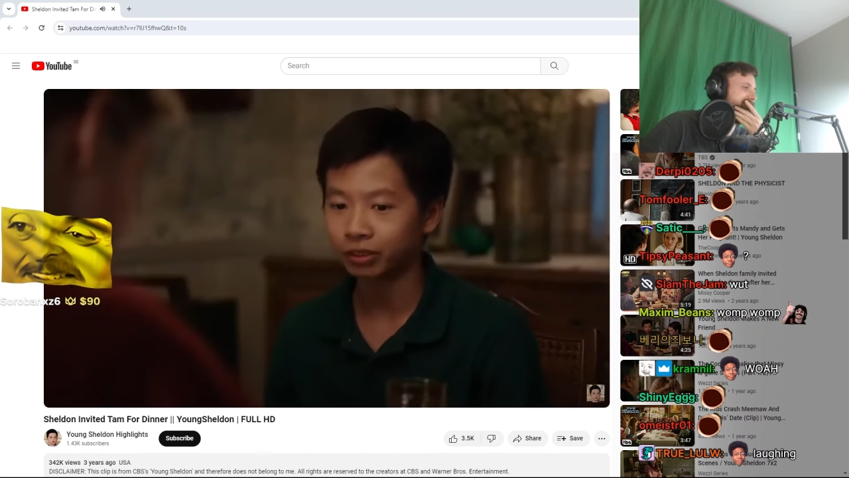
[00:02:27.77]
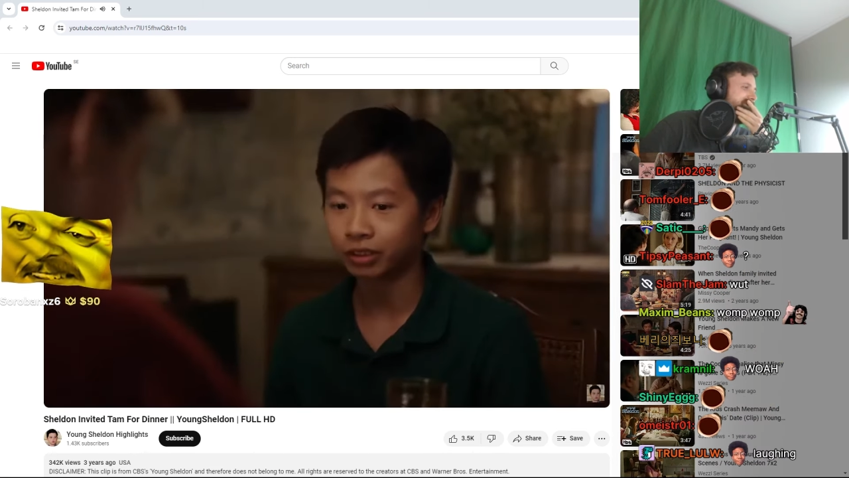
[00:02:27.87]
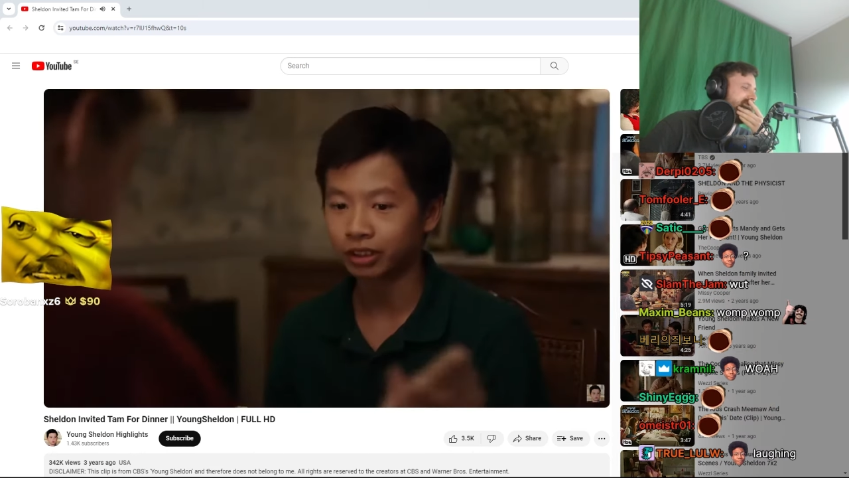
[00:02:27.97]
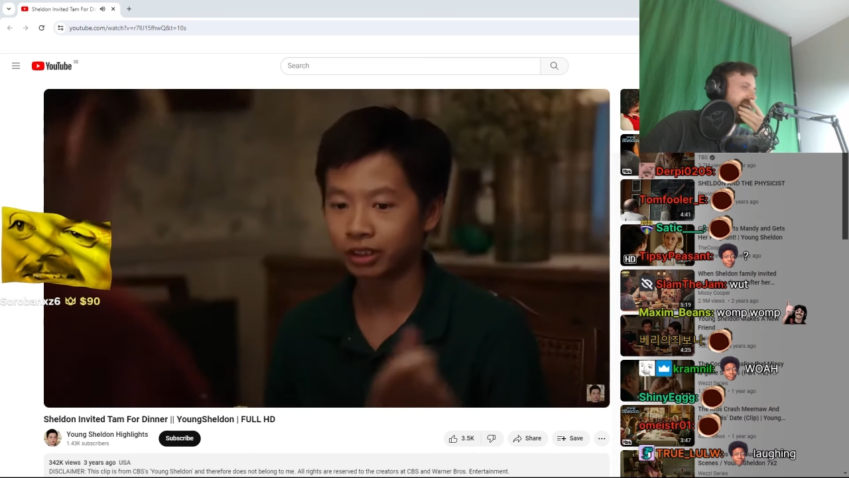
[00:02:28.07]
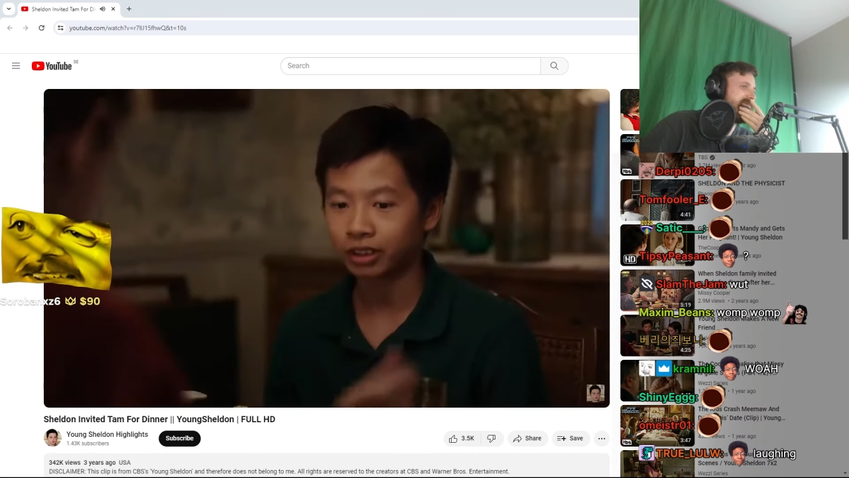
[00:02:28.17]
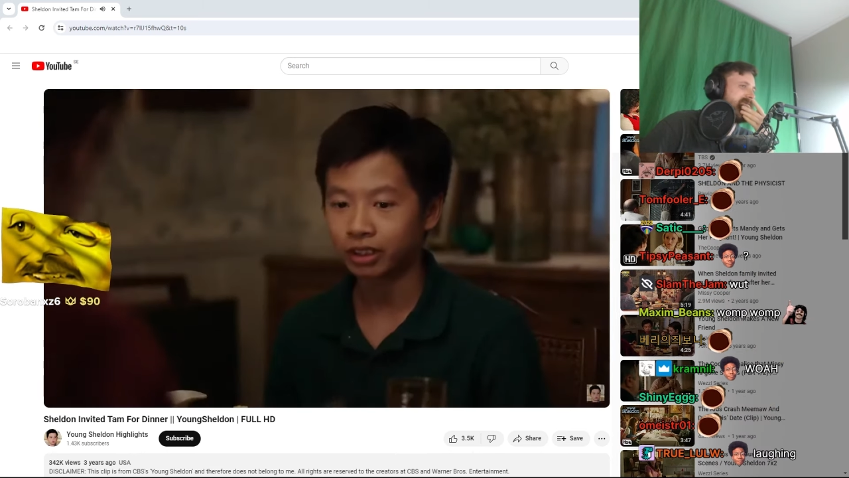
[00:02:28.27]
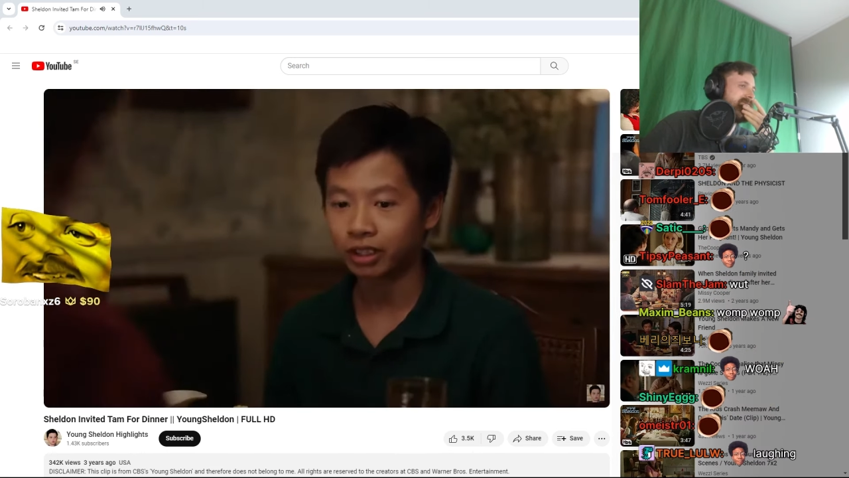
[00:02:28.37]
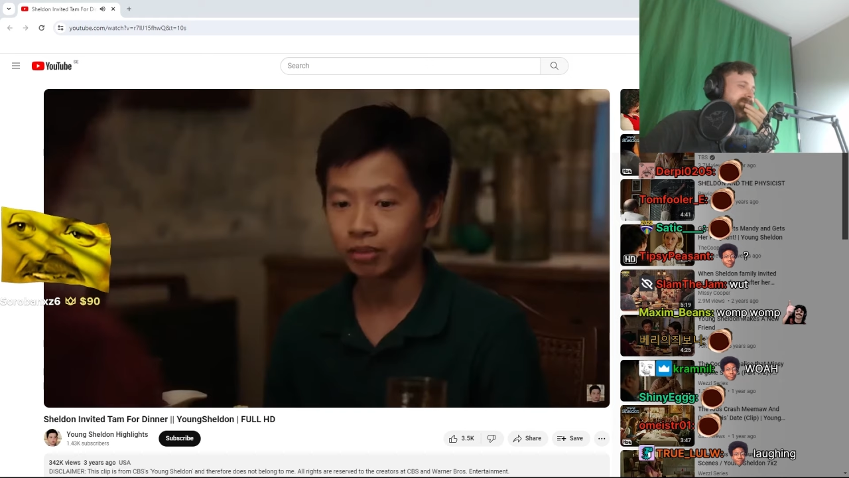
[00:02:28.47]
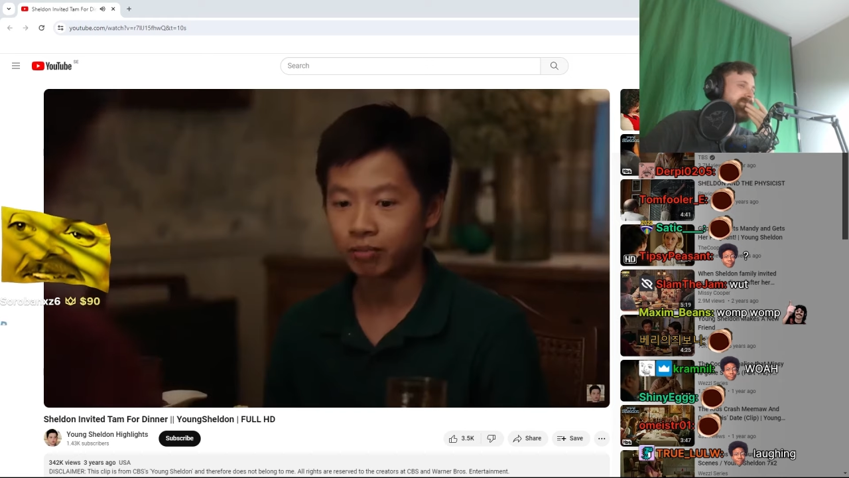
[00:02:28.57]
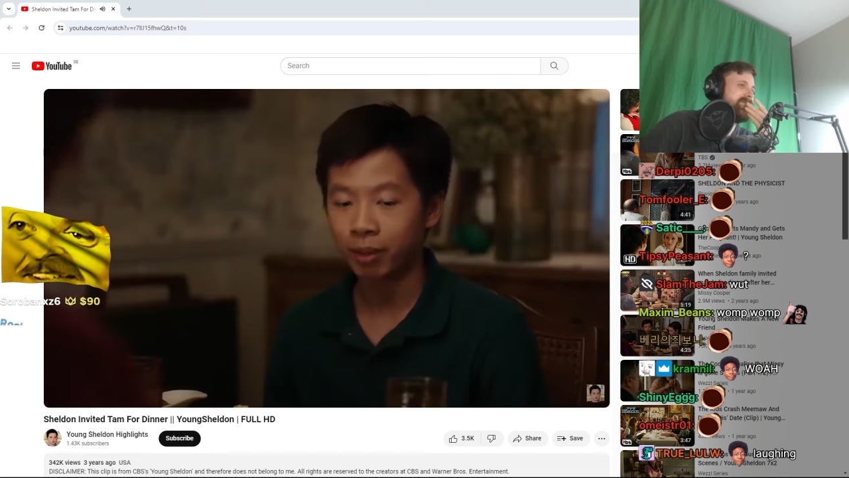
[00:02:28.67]
store.
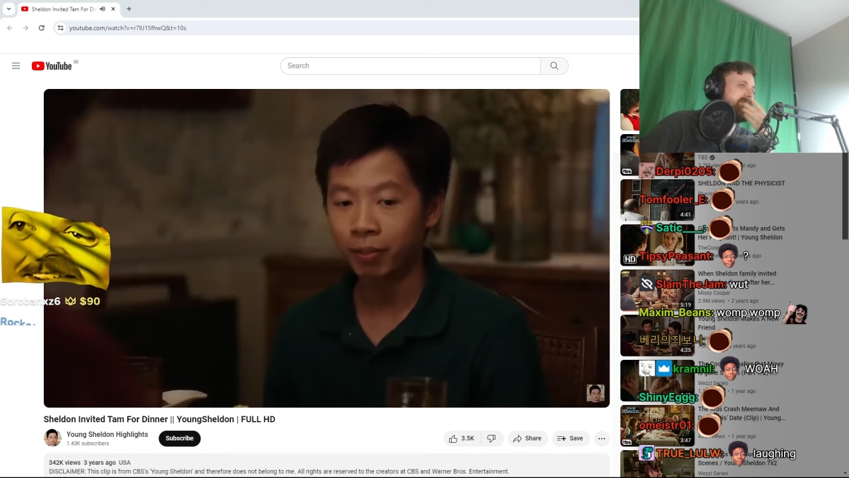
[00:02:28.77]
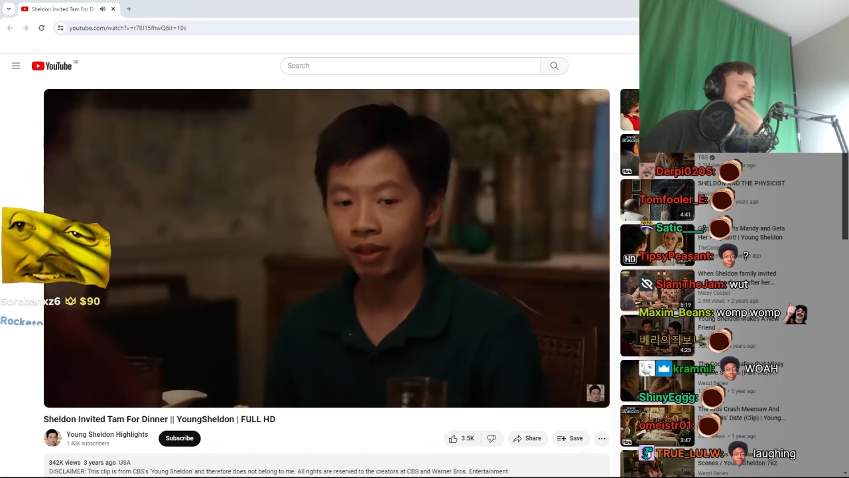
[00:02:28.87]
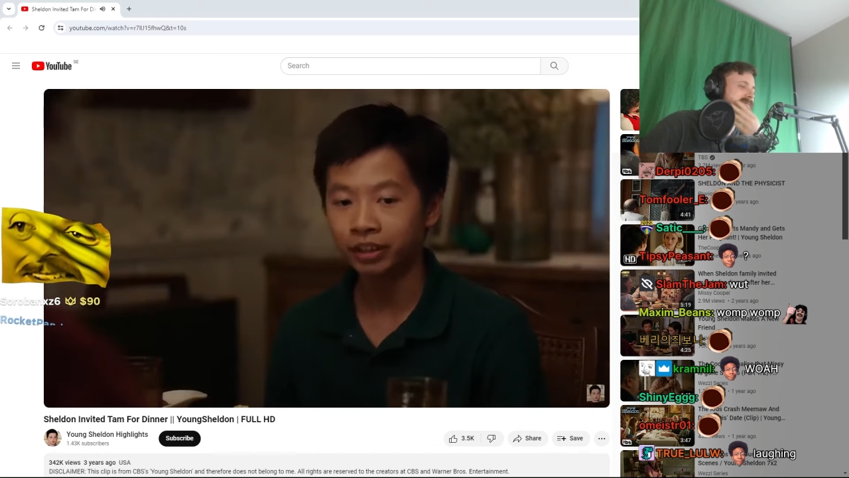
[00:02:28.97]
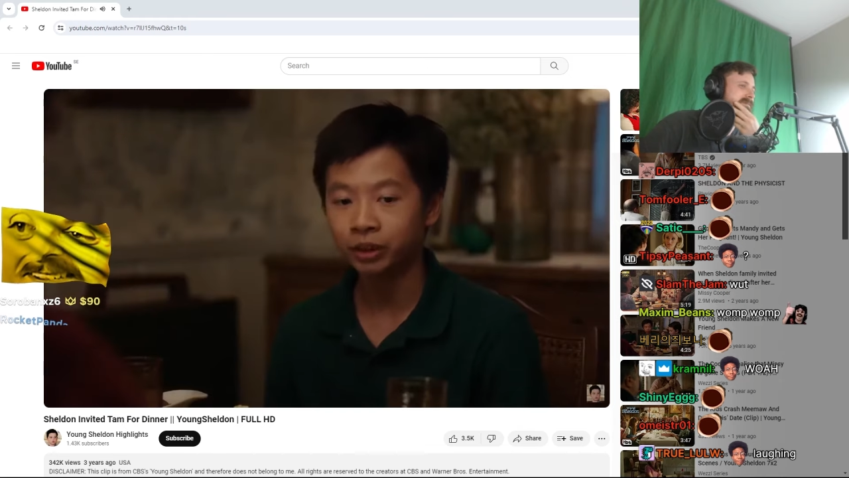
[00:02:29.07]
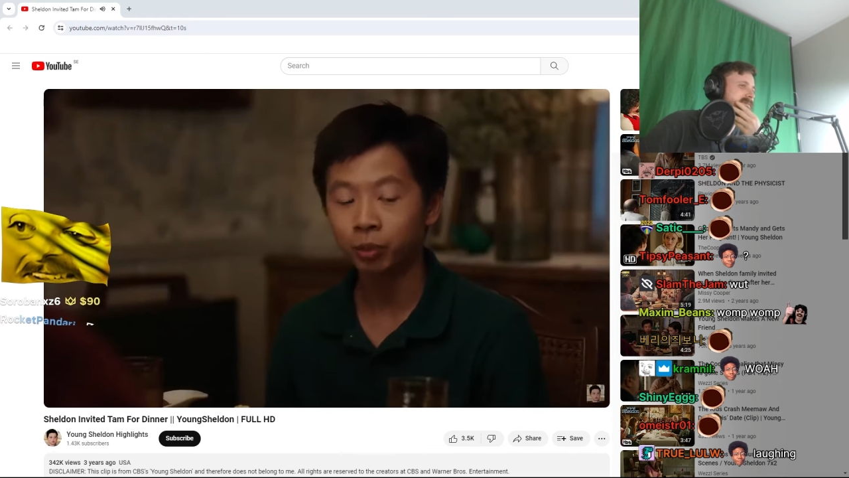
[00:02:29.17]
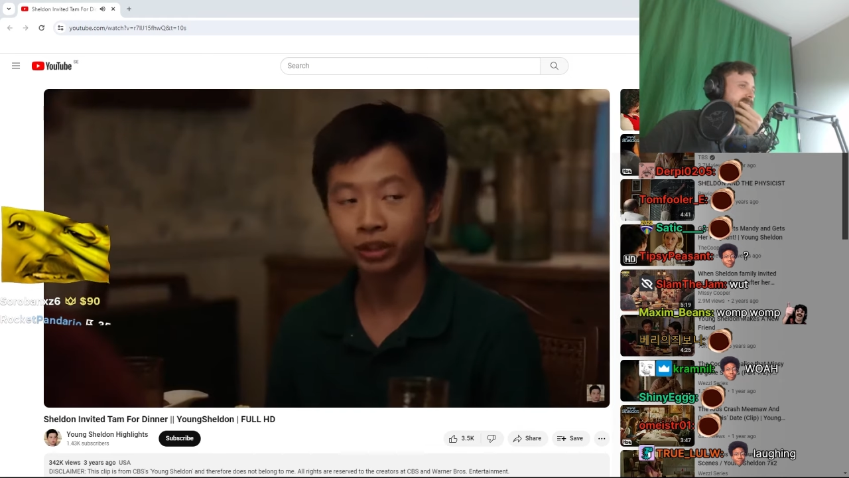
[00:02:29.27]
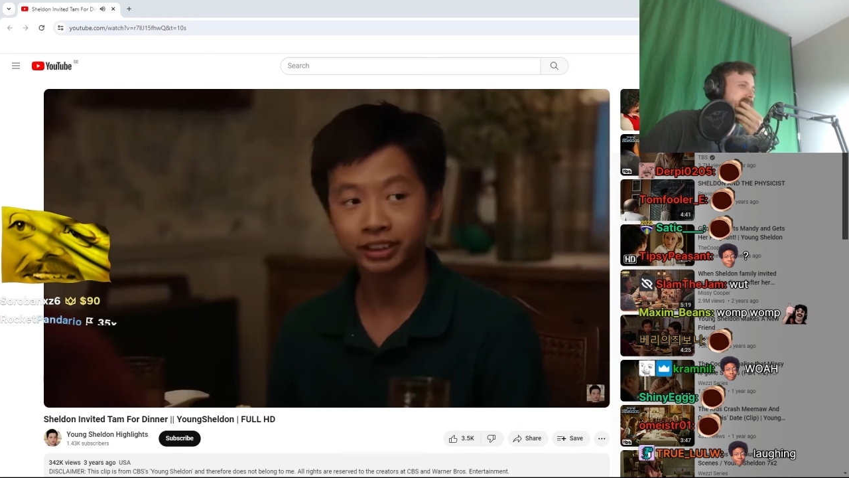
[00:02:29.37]
My parents